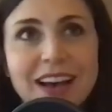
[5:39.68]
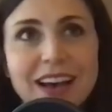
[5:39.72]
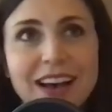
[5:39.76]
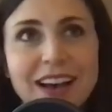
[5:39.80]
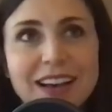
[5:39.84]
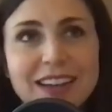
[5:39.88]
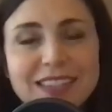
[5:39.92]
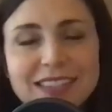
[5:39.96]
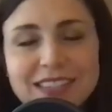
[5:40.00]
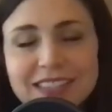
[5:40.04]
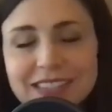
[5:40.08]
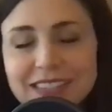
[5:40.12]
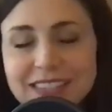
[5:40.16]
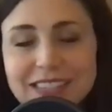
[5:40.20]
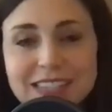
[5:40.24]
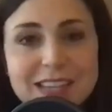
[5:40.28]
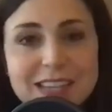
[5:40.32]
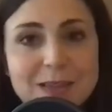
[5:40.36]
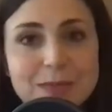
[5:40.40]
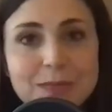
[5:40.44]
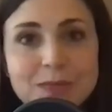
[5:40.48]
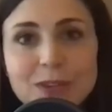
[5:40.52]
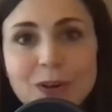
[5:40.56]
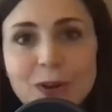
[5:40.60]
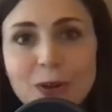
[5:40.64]

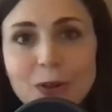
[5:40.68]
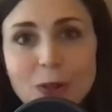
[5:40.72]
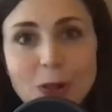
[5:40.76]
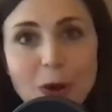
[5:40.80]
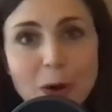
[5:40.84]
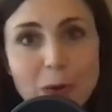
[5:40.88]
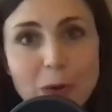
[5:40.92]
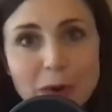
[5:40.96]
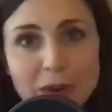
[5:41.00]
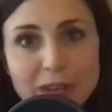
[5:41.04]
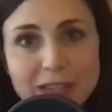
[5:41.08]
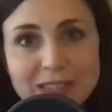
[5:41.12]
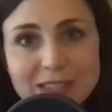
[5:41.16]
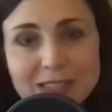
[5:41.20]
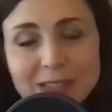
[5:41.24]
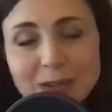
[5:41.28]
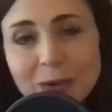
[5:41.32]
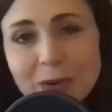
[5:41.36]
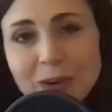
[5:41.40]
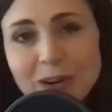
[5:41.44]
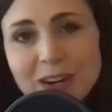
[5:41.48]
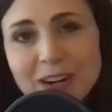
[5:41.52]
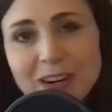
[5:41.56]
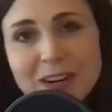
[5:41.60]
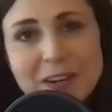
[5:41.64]
esteemed lowest,
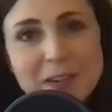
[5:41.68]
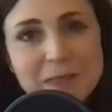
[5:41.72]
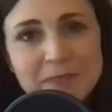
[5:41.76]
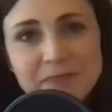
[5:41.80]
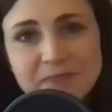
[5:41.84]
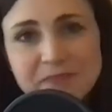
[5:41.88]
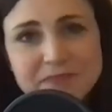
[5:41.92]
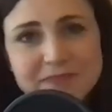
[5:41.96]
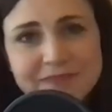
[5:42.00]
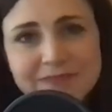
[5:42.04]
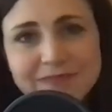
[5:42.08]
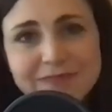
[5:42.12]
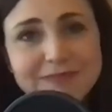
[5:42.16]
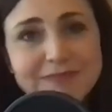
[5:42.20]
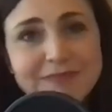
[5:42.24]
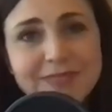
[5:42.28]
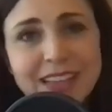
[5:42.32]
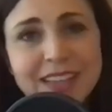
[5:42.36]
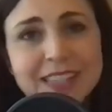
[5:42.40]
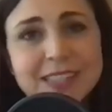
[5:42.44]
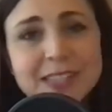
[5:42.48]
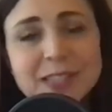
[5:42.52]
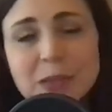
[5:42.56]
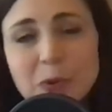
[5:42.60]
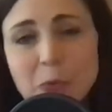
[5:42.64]
or
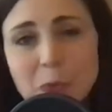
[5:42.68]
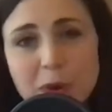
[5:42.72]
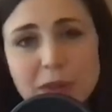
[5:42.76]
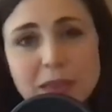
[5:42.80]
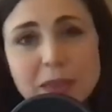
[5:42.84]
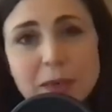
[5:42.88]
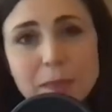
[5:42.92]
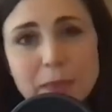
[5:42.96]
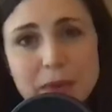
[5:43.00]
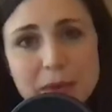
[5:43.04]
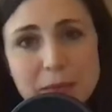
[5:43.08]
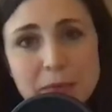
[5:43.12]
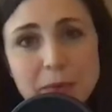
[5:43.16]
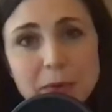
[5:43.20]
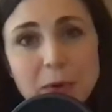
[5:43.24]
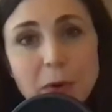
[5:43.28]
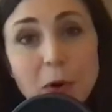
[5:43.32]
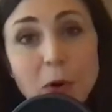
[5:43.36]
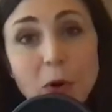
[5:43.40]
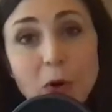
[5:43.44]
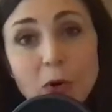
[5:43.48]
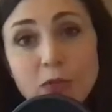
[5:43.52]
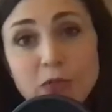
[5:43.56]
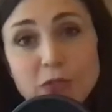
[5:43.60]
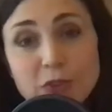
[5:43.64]
it's the one that people
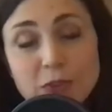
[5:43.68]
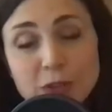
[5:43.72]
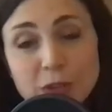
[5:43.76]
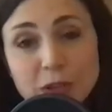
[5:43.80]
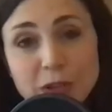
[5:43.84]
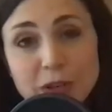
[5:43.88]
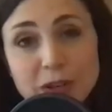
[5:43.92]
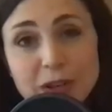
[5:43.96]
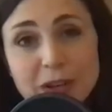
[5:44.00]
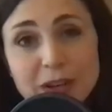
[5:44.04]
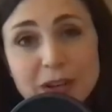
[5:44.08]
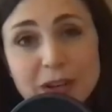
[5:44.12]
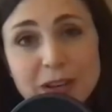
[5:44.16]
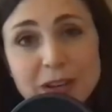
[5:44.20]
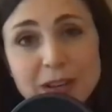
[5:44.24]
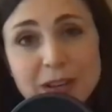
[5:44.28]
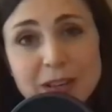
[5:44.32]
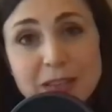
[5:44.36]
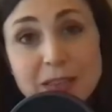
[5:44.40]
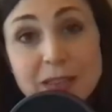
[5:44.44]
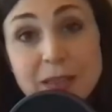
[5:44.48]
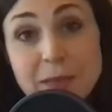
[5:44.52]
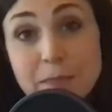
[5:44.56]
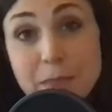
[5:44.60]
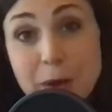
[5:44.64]
overlook
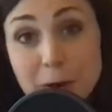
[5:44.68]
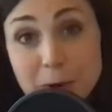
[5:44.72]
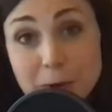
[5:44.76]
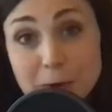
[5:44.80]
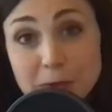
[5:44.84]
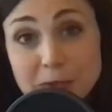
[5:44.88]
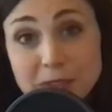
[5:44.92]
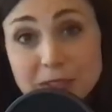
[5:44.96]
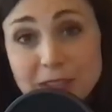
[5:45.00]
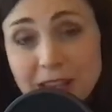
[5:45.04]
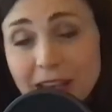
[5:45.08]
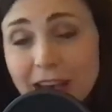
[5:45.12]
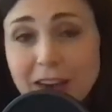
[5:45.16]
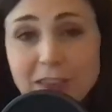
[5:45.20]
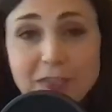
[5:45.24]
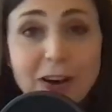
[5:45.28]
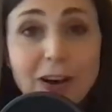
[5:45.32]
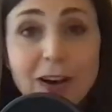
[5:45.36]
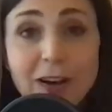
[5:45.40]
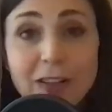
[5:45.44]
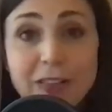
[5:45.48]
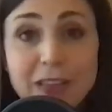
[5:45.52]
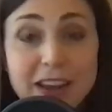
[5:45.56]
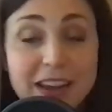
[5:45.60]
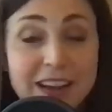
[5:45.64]
the most out of
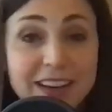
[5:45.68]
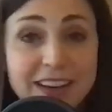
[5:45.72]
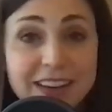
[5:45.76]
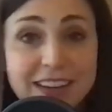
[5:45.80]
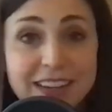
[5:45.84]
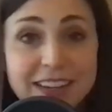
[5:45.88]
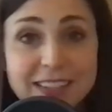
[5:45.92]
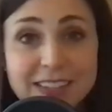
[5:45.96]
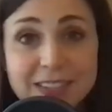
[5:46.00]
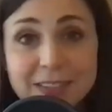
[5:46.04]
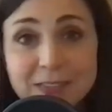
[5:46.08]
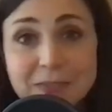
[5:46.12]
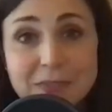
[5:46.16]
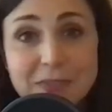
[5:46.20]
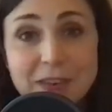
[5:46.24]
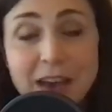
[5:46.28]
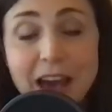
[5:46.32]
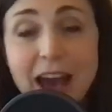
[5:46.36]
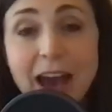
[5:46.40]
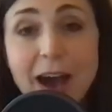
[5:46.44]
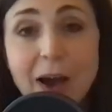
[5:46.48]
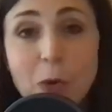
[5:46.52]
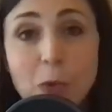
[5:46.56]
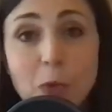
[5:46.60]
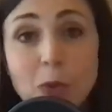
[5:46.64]
all the areas of
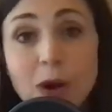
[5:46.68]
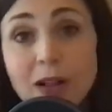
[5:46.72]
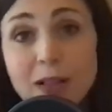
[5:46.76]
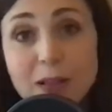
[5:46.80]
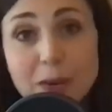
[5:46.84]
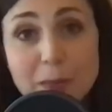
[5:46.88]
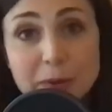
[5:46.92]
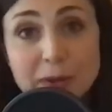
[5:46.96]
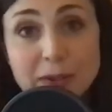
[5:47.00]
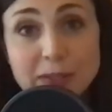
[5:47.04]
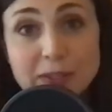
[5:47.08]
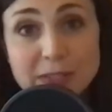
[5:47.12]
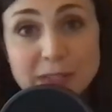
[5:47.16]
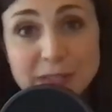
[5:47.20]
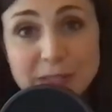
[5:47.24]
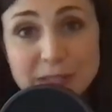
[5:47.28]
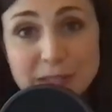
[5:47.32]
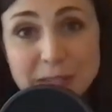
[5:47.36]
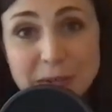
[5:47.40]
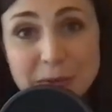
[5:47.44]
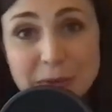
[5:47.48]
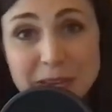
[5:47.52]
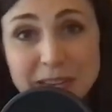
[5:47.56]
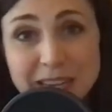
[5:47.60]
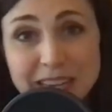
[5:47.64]
how well a person's
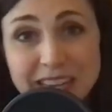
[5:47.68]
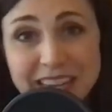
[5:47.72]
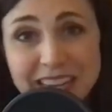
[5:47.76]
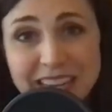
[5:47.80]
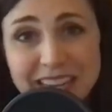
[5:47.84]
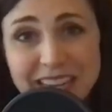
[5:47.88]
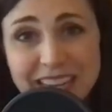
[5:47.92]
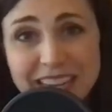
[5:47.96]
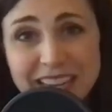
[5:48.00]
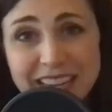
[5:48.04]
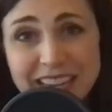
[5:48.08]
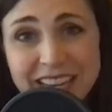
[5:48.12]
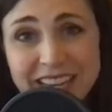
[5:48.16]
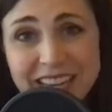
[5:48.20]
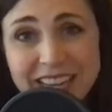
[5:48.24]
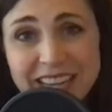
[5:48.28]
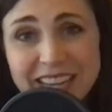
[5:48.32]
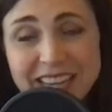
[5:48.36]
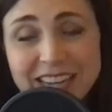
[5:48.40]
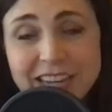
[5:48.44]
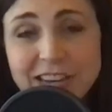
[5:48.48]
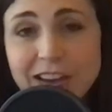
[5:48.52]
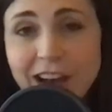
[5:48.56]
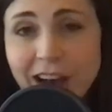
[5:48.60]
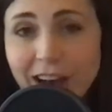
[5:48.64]
doing.
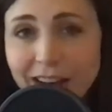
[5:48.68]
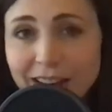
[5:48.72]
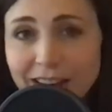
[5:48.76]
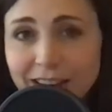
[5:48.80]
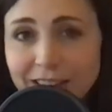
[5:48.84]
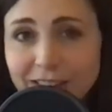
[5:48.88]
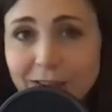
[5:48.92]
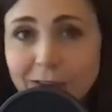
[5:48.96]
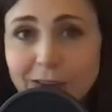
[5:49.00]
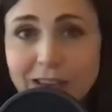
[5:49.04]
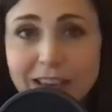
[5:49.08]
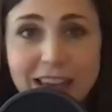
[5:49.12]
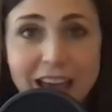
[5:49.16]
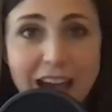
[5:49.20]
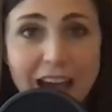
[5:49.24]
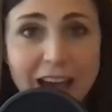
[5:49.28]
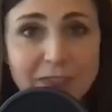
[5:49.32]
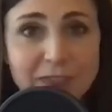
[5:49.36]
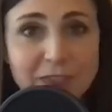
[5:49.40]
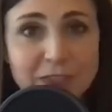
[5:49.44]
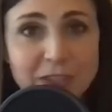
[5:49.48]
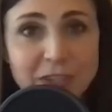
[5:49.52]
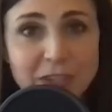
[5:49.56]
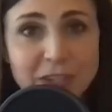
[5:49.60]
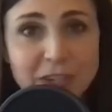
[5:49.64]
Not looking
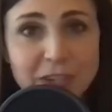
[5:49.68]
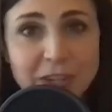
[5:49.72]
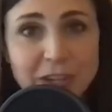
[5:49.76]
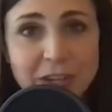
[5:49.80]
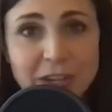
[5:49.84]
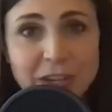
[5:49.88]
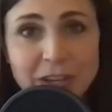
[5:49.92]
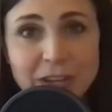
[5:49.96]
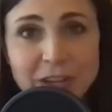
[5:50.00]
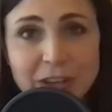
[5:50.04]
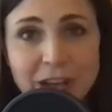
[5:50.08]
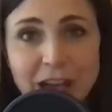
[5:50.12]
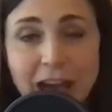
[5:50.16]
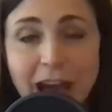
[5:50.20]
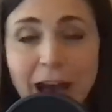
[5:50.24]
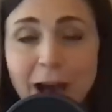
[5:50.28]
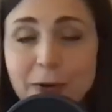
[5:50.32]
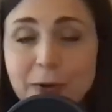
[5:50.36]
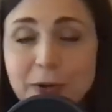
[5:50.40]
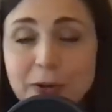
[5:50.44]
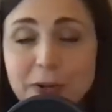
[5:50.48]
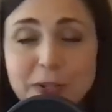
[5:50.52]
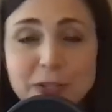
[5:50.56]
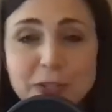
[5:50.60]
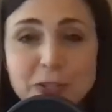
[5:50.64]
after
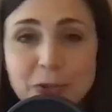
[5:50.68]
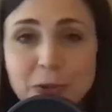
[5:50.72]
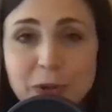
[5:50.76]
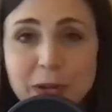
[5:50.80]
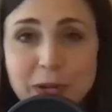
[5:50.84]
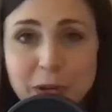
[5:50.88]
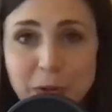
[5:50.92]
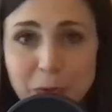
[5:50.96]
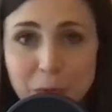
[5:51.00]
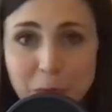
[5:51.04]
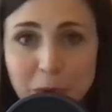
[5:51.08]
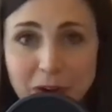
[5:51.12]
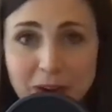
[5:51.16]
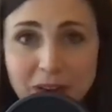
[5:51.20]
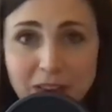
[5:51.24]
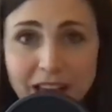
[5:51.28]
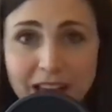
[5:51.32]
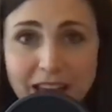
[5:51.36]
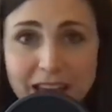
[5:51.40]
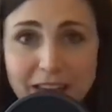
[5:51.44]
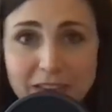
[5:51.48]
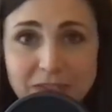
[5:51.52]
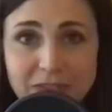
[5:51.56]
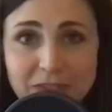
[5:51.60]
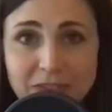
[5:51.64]
how you're enjoying your work
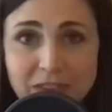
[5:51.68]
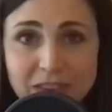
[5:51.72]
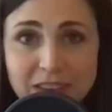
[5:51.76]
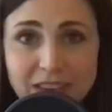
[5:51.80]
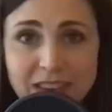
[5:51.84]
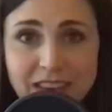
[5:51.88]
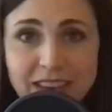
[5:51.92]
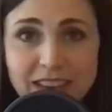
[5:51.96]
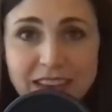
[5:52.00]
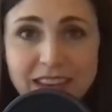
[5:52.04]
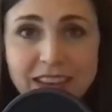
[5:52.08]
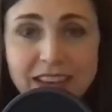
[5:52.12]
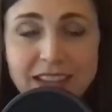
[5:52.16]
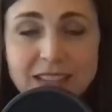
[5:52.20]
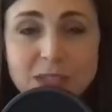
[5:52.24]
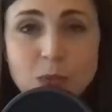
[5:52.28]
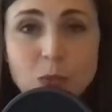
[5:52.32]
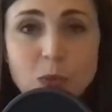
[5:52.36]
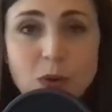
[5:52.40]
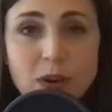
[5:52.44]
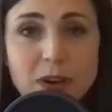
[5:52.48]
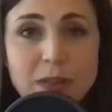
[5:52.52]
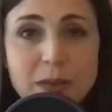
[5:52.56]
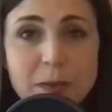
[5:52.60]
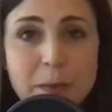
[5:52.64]
life is
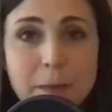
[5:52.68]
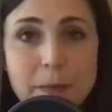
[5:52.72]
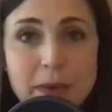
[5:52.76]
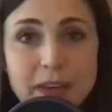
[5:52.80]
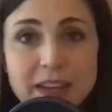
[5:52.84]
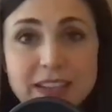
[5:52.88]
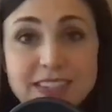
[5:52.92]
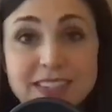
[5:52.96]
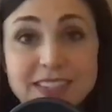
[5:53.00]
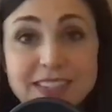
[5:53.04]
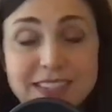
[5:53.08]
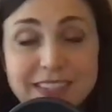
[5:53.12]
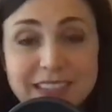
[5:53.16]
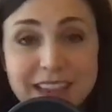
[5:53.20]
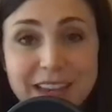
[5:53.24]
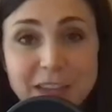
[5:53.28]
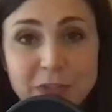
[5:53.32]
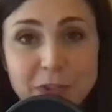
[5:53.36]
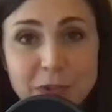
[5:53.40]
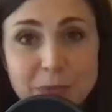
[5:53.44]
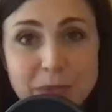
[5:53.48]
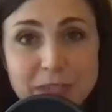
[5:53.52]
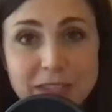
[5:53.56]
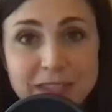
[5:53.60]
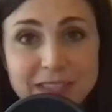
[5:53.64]
one of the biggest
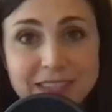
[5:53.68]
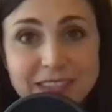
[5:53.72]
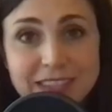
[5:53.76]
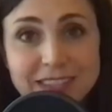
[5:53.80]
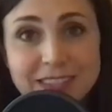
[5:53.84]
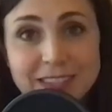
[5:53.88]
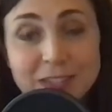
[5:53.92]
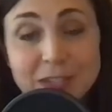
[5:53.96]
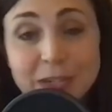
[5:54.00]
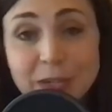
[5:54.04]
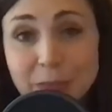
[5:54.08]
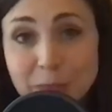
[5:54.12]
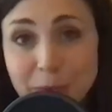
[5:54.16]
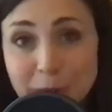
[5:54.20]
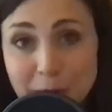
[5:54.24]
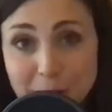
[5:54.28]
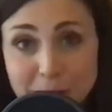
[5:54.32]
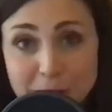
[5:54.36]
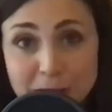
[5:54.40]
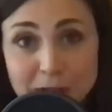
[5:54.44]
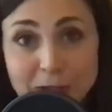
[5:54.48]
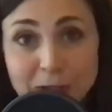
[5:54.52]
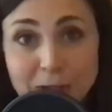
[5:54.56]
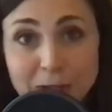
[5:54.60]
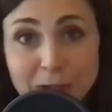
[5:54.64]
detriments to your
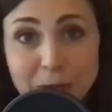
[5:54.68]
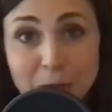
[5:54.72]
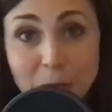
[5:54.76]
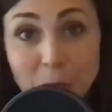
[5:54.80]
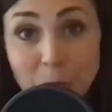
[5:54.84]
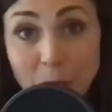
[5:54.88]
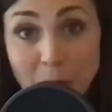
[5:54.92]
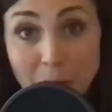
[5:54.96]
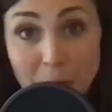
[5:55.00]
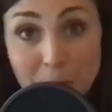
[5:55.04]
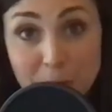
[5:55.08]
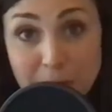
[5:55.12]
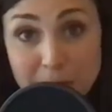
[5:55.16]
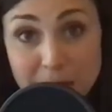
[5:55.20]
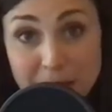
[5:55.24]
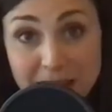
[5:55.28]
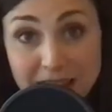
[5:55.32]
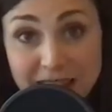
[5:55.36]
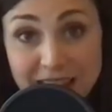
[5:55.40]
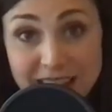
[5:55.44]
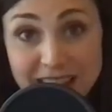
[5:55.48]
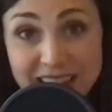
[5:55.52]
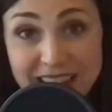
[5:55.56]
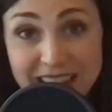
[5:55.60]
personal well-being.